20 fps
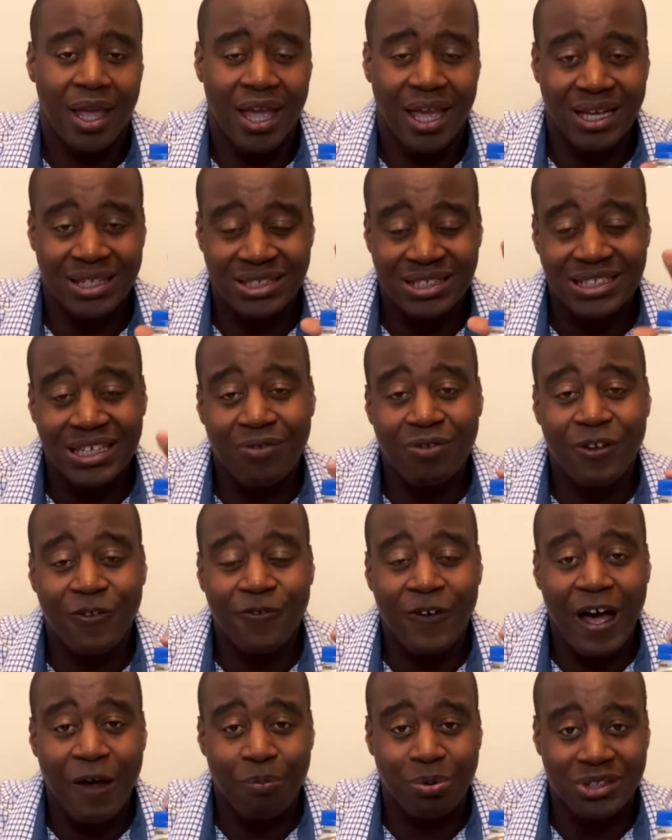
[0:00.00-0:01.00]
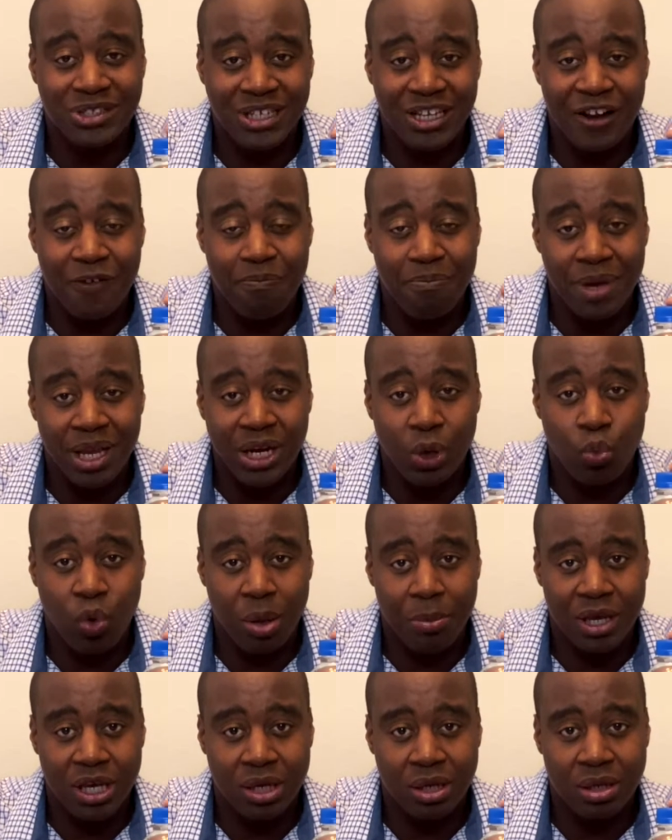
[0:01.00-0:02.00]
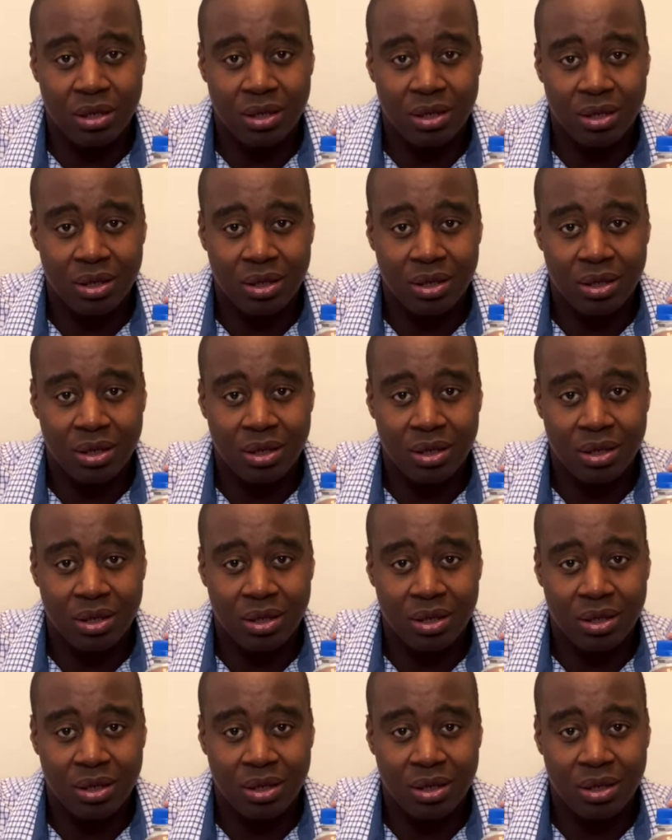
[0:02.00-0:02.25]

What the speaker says: And 75% of men and women